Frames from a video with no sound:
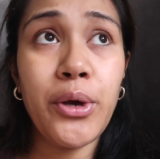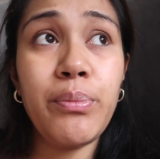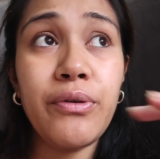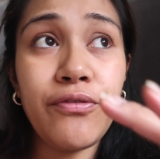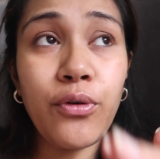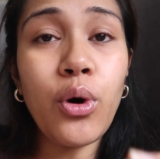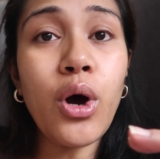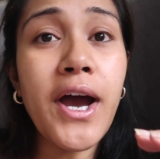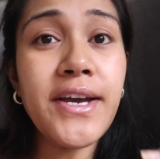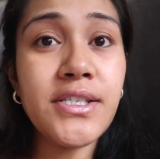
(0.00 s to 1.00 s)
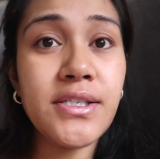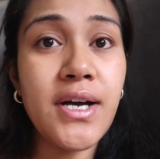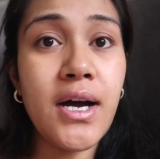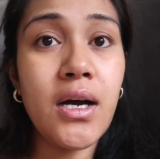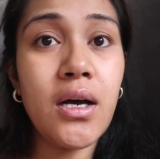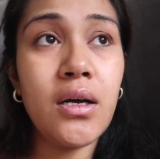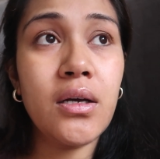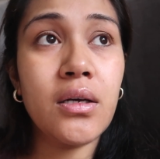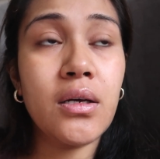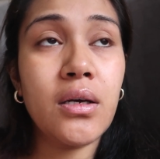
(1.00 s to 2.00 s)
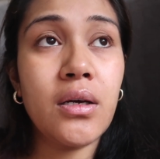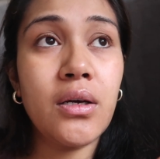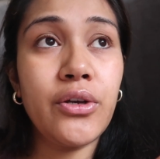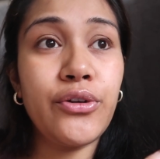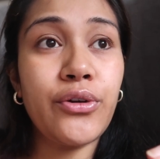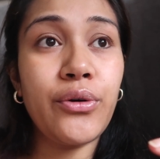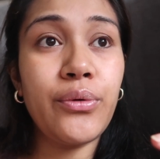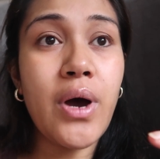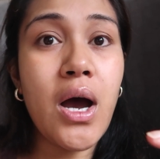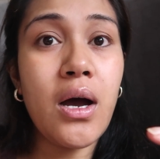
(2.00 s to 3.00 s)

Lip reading: before I start, you know,